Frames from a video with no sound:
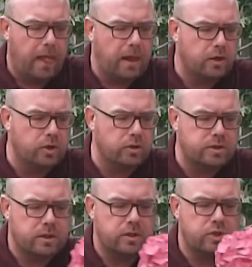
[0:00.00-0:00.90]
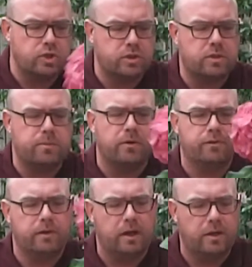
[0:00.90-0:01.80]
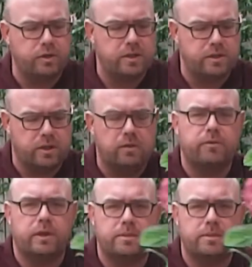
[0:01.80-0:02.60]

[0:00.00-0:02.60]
cut just above. Hydrangeas are lovely to